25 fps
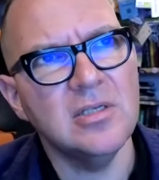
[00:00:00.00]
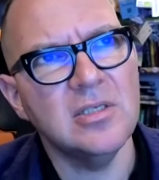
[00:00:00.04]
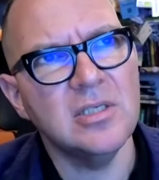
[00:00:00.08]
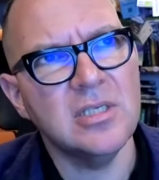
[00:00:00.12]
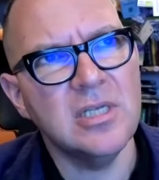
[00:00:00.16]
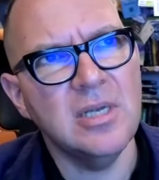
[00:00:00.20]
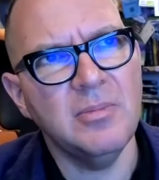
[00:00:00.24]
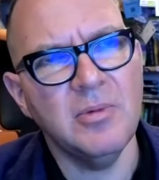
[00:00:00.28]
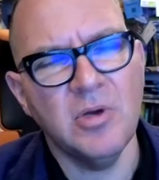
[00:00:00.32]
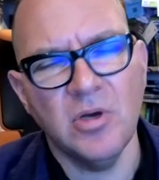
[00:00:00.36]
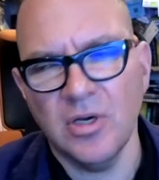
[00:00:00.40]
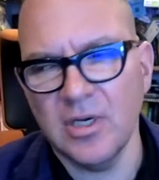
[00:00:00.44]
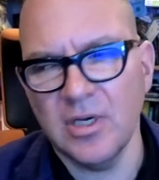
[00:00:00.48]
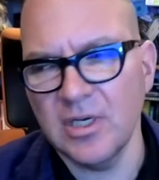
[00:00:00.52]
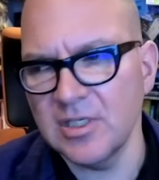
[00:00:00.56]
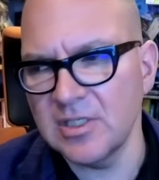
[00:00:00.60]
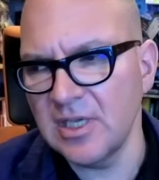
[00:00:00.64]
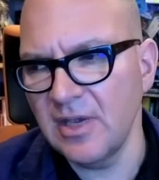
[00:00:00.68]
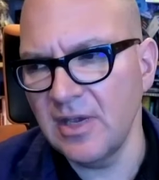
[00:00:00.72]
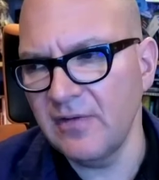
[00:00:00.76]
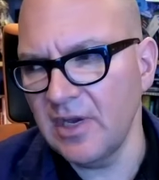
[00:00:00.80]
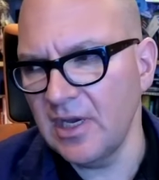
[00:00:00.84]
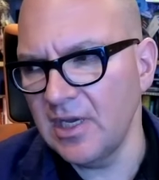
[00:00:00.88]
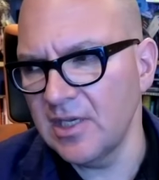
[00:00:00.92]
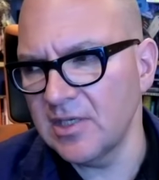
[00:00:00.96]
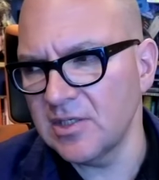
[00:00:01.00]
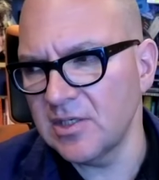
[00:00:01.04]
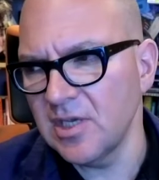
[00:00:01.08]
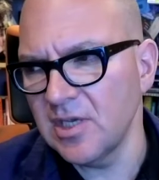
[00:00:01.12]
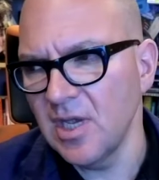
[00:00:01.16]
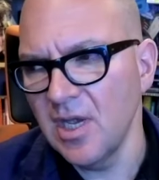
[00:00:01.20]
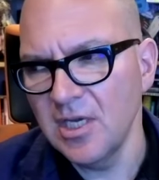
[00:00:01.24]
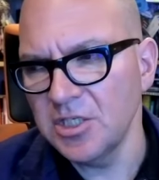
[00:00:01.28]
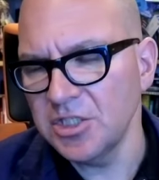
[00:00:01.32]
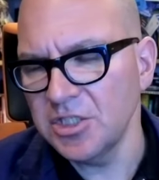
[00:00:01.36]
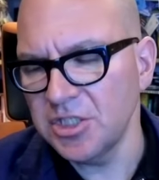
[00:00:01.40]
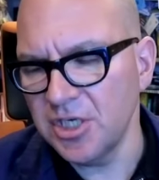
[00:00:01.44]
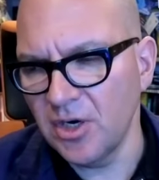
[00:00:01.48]
Tim Cook is giving his
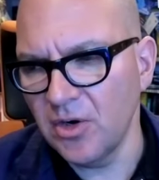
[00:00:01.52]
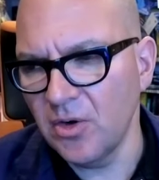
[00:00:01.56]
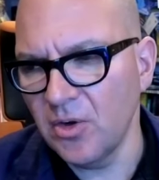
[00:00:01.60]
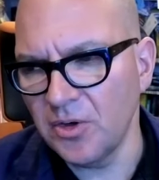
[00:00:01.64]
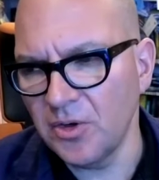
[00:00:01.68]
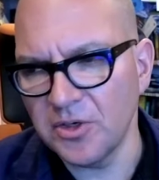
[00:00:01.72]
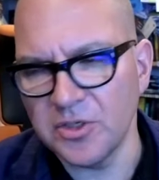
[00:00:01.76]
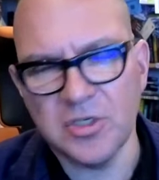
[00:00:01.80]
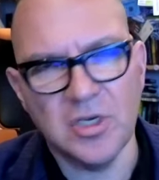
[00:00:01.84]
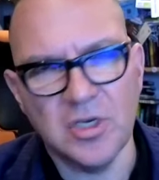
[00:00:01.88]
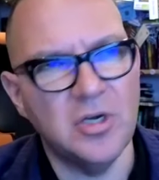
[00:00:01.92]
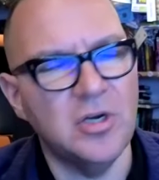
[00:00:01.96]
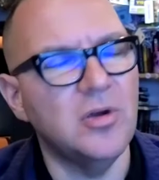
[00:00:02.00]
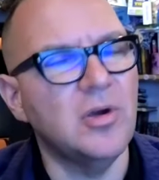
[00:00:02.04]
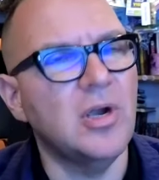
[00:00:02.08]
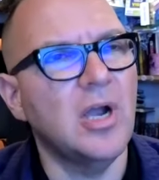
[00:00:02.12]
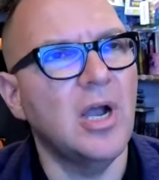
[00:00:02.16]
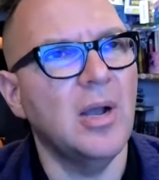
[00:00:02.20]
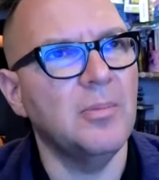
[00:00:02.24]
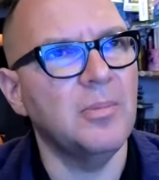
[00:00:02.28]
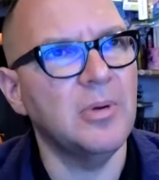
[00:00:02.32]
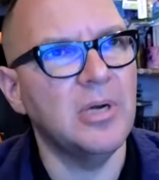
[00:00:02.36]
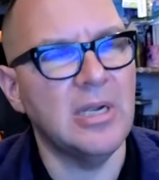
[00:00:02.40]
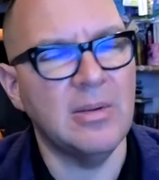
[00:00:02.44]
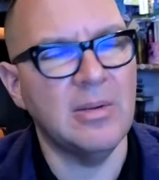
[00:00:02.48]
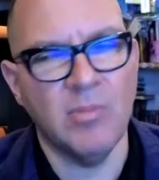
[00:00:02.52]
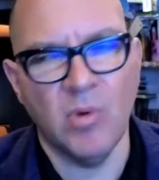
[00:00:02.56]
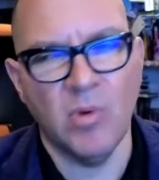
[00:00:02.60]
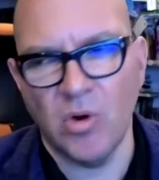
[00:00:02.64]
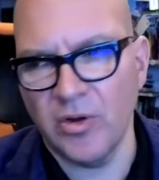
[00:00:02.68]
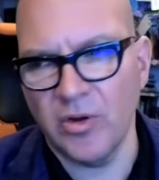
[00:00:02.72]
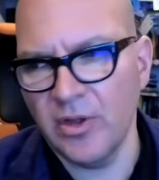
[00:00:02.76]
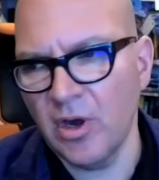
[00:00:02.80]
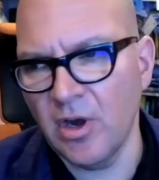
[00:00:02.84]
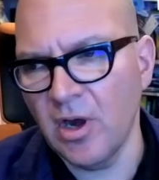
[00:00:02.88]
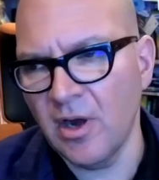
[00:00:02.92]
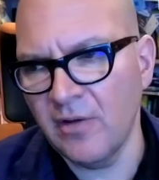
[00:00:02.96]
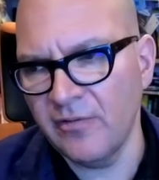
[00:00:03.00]
shareholders a new company
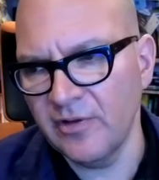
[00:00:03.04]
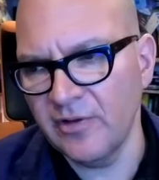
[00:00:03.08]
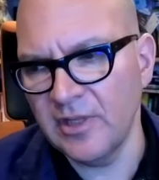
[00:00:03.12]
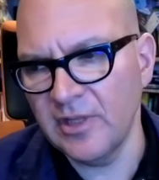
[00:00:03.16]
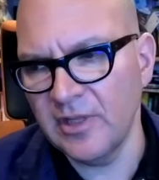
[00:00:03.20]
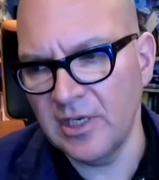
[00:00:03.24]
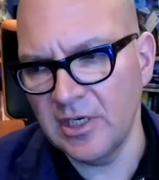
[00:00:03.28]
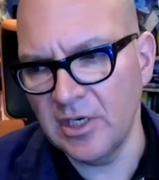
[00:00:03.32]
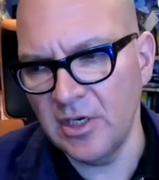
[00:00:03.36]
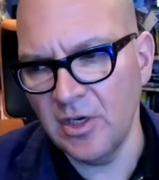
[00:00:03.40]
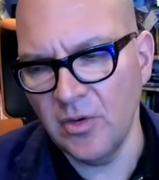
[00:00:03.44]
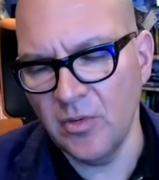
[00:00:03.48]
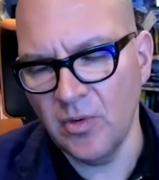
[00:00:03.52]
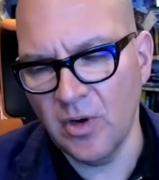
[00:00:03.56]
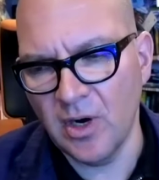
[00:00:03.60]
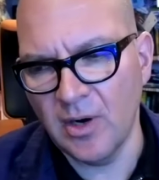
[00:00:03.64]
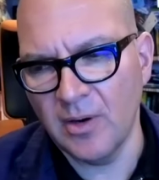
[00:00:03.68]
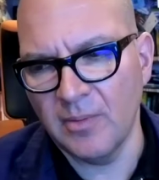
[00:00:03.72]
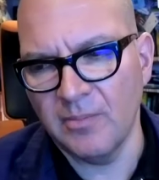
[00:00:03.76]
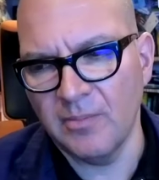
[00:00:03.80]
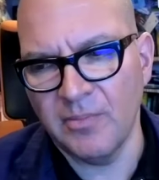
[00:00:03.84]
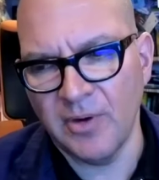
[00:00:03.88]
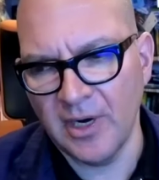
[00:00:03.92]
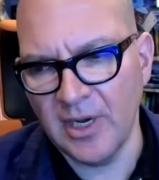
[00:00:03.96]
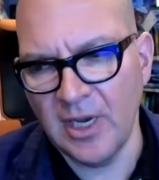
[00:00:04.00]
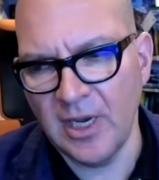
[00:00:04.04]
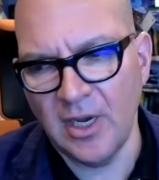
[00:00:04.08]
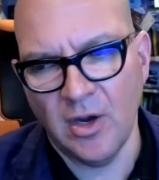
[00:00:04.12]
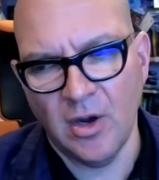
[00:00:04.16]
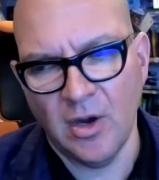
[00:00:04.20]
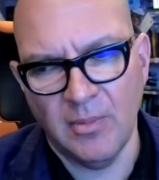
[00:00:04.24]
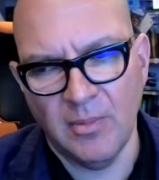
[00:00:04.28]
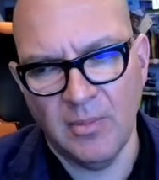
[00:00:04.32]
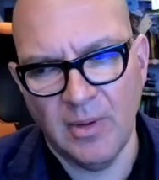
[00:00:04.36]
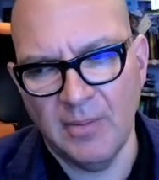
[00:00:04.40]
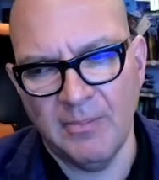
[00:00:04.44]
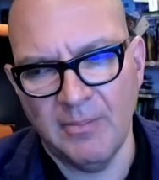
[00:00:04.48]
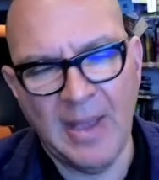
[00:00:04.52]
more often than you are bringing
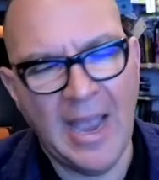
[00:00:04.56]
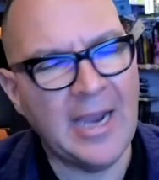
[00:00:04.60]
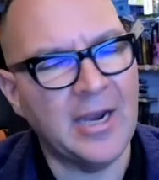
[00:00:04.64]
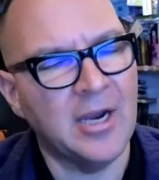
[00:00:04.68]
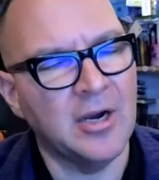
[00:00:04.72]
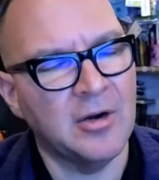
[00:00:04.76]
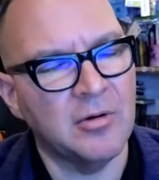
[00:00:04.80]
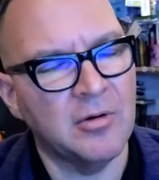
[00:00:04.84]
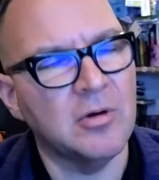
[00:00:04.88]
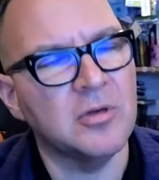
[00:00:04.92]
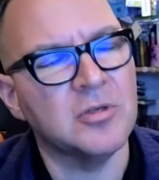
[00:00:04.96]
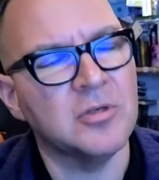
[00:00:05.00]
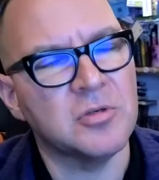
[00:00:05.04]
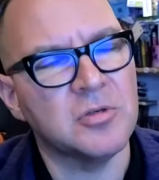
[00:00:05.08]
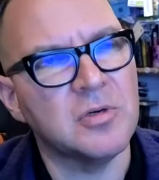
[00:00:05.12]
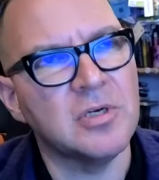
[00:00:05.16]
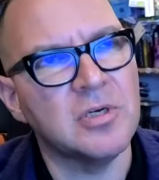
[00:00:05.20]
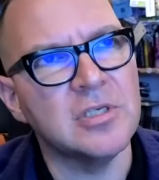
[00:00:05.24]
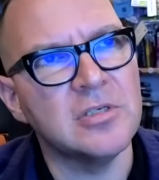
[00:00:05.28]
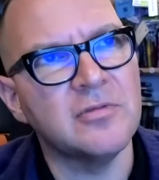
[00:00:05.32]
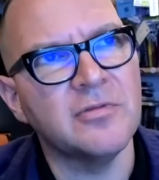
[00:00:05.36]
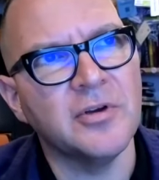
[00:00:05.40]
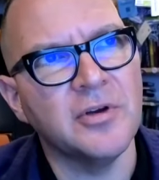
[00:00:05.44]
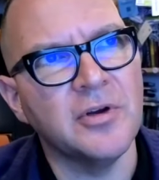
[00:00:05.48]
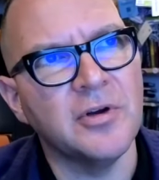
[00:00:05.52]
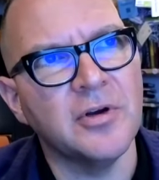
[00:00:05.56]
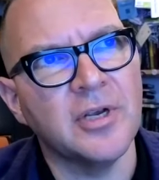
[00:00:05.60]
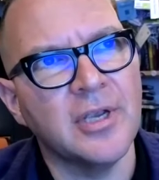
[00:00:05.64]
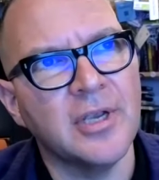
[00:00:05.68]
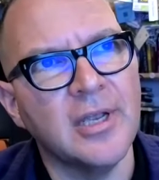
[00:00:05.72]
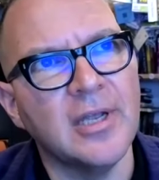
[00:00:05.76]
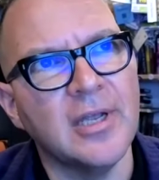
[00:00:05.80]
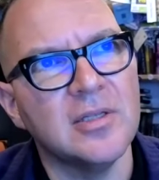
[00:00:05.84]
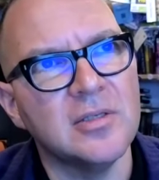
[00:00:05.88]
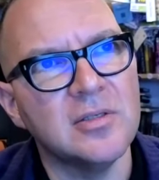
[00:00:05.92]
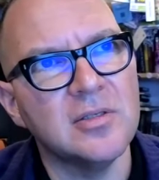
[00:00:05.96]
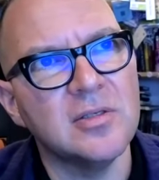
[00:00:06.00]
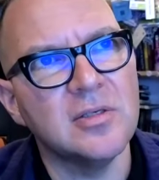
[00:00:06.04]
home a bag of groceries for your
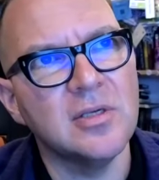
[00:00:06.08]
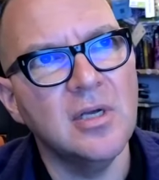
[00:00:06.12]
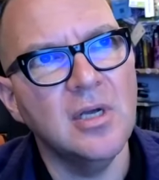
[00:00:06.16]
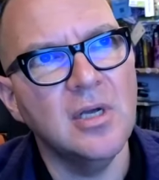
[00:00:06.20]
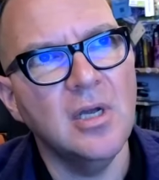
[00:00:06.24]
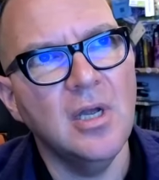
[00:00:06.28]
kids.